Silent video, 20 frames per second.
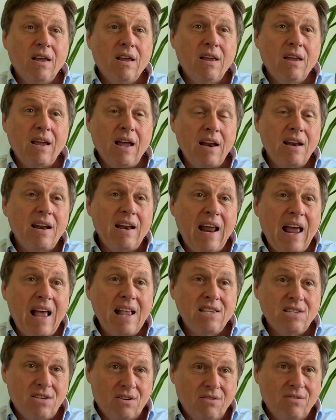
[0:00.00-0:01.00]
get an
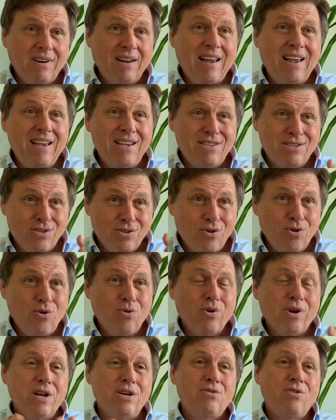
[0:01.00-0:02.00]
answer is to
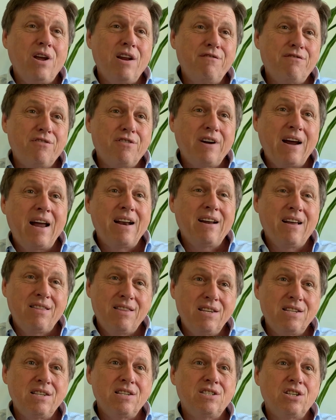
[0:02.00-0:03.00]
look into infrared, and
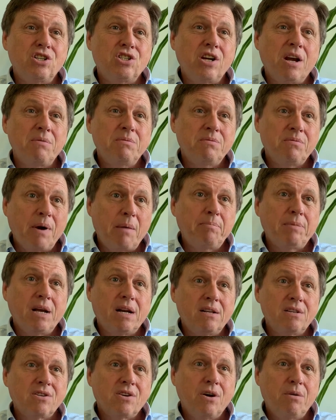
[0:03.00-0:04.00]
this is the James Webb
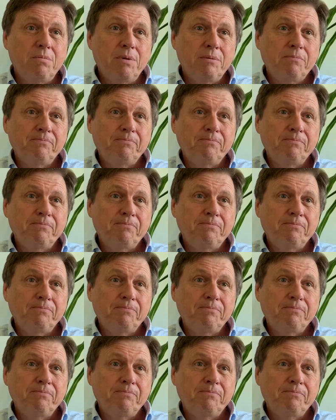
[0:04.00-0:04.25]
Telescope.